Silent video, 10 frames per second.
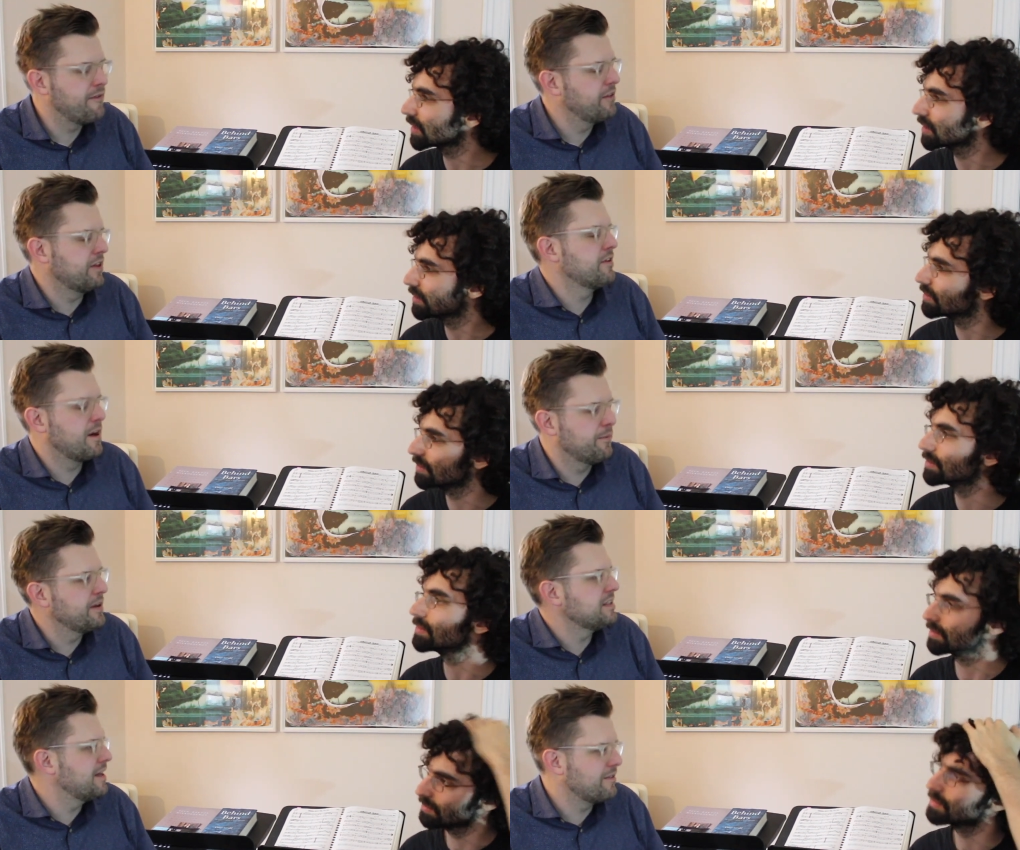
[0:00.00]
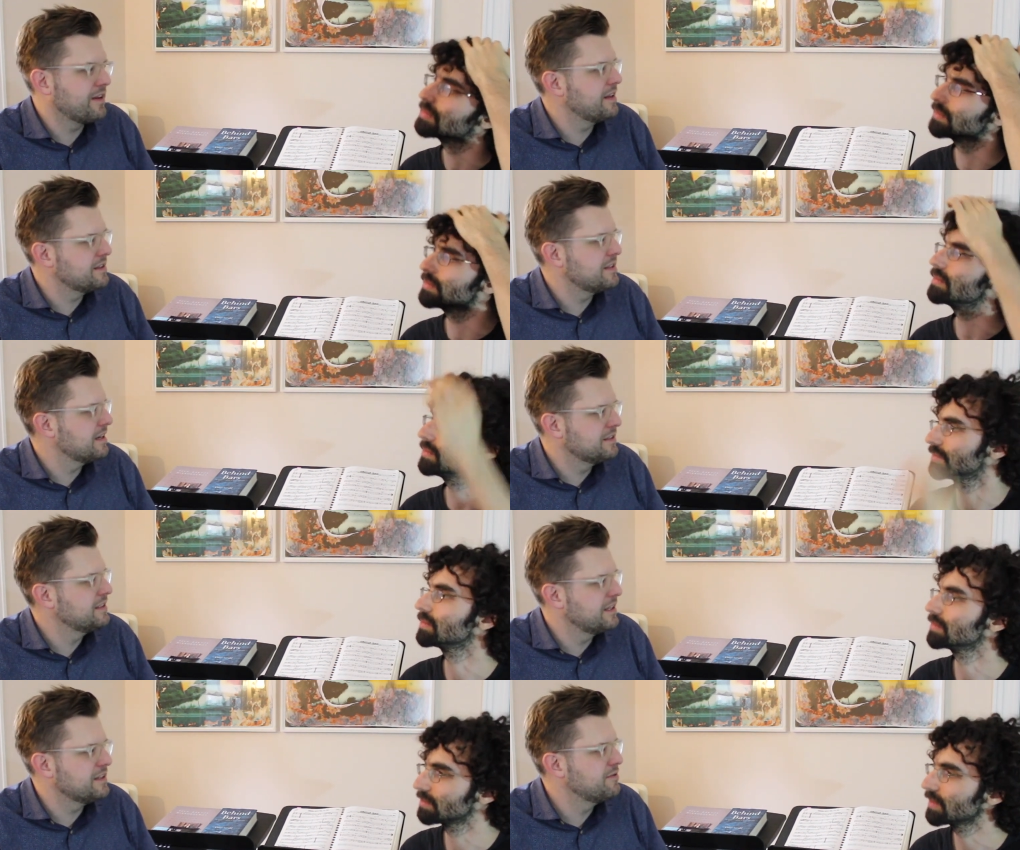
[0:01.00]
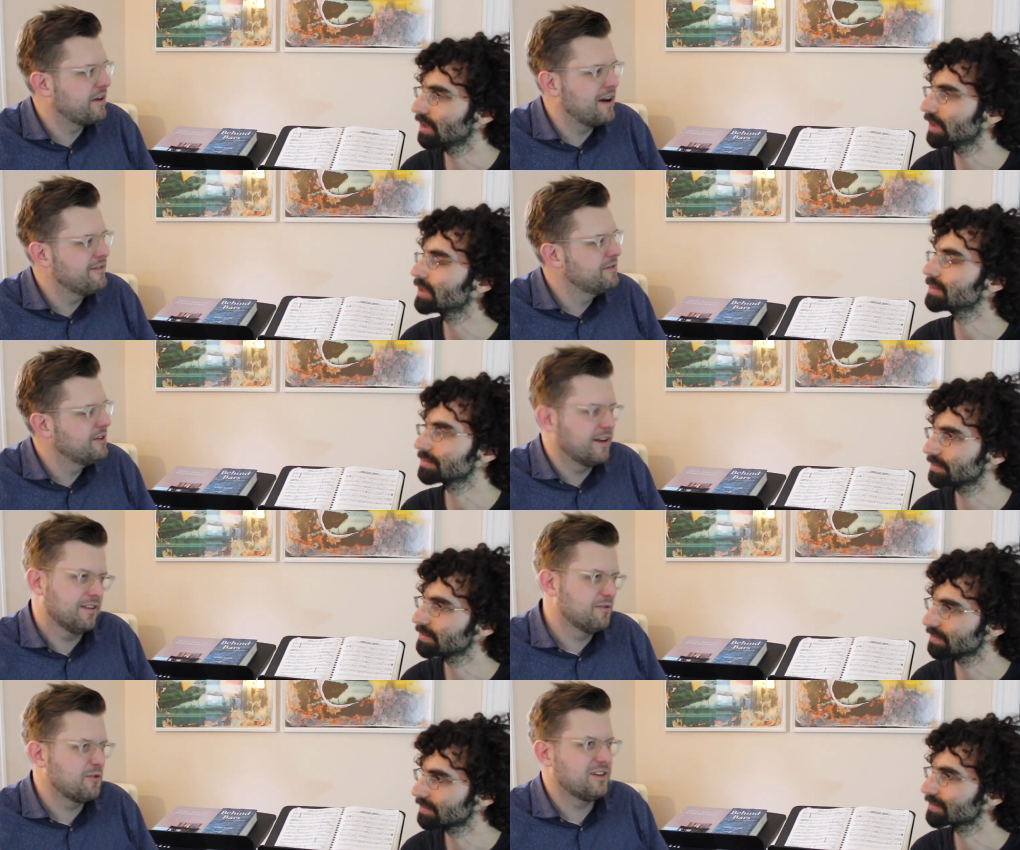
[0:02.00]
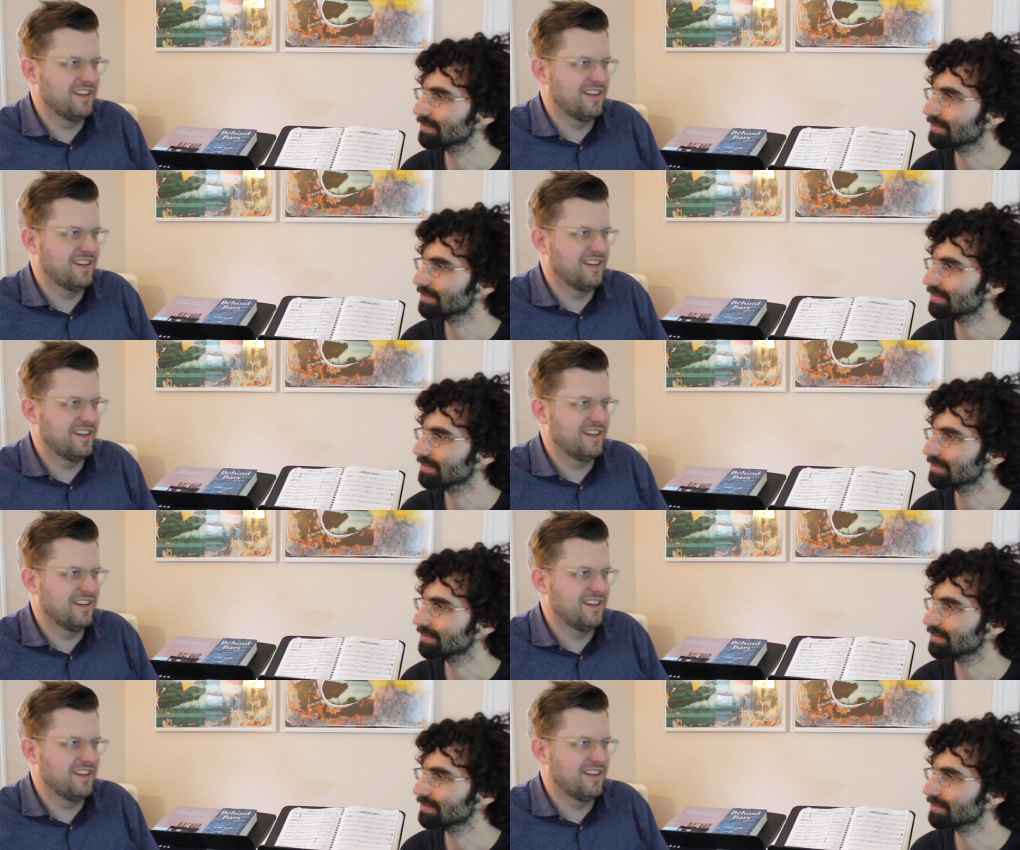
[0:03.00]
Speaker 1: definitely learn how to play seven against mm-hmm. six, against five, yeah. against four.